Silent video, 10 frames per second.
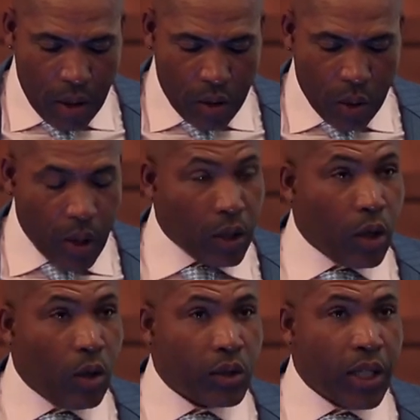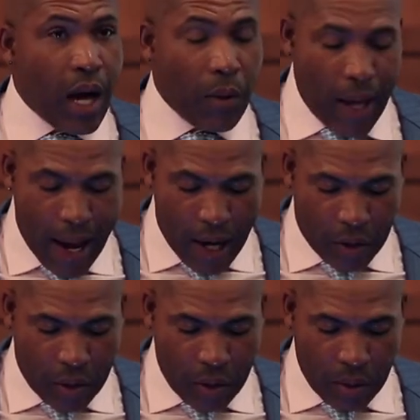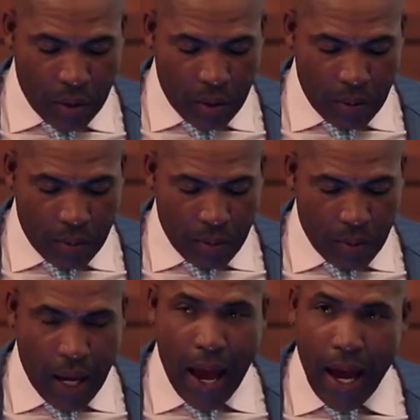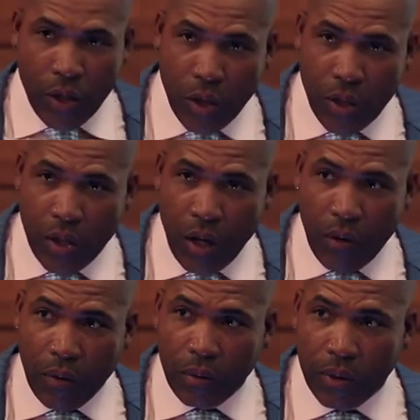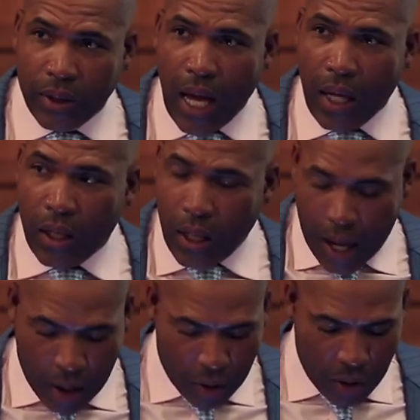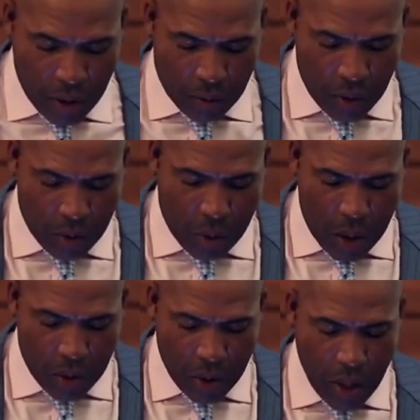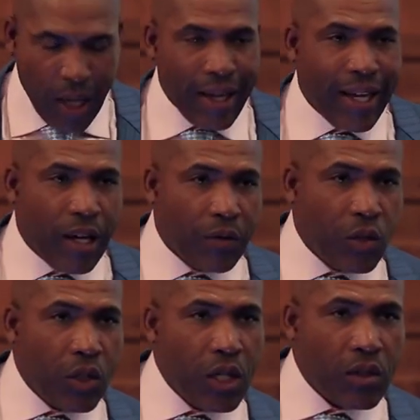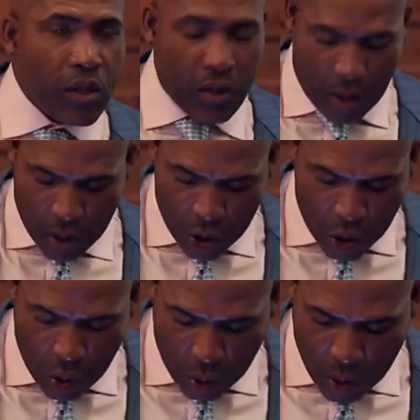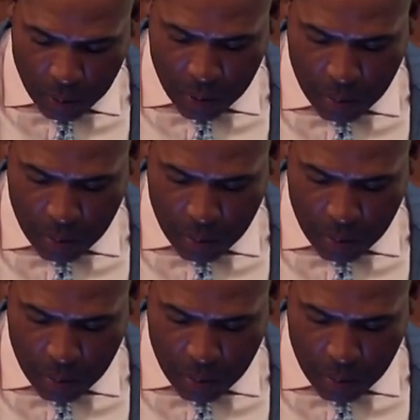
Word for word: So in closing, I would ask you to ask yourself, silently ask yourself this question. If Jesus showed up